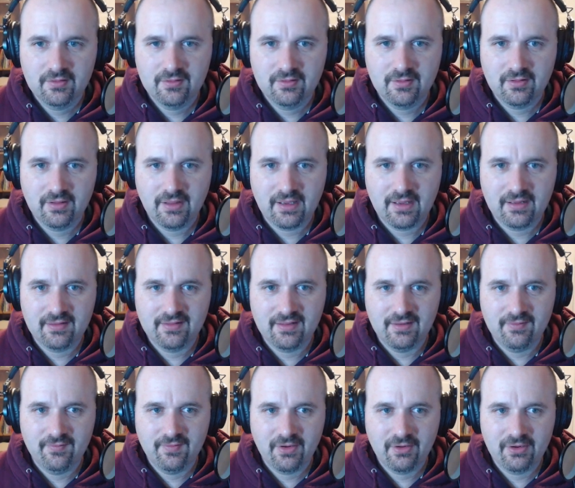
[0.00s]
So like I
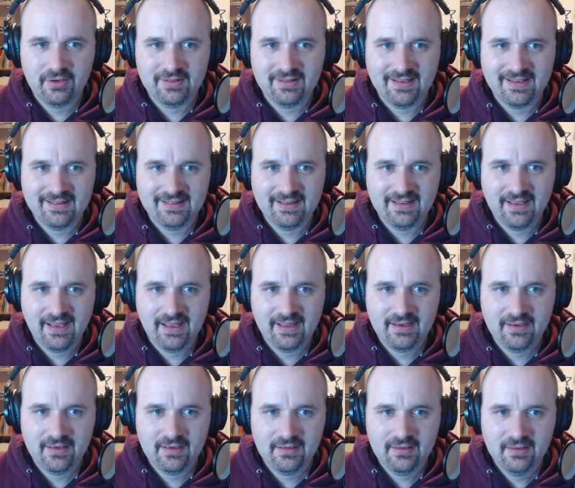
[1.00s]
said, very lightly
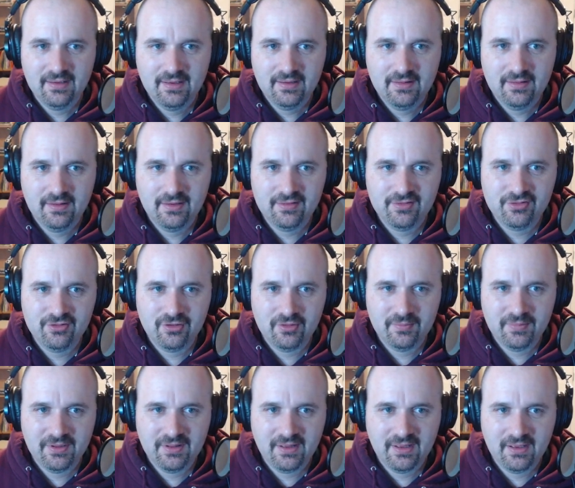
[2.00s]
edited. This should
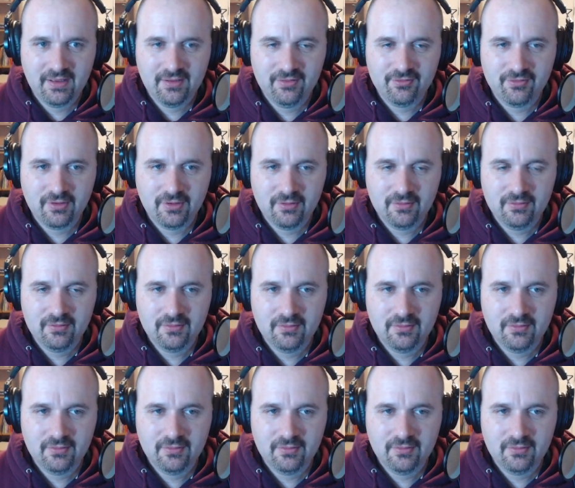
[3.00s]
be the intro.